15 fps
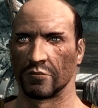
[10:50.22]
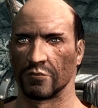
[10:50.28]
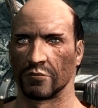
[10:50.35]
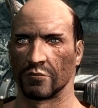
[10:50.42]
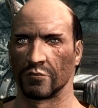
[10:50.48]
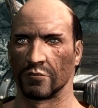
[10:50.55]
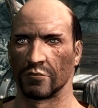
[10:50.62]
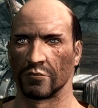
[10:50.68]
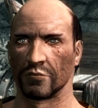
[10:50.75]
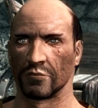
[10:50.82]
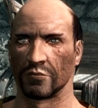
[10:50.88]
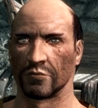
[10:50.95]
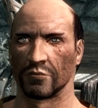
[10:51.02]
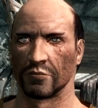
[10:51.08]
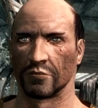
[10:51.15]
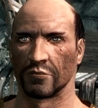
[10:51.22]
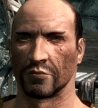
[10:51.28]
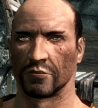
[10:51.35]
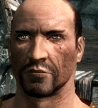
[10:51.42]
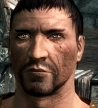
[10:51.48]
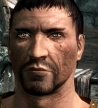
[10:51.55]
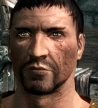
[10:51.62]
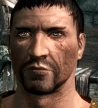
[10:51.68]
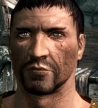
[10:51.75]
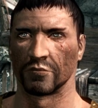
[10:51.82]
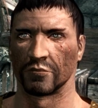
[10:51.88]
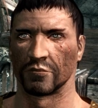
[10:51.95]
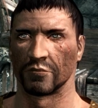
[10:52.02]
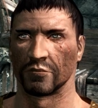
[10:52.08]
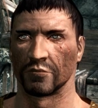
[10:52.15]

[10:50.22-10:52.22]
Nothing is said.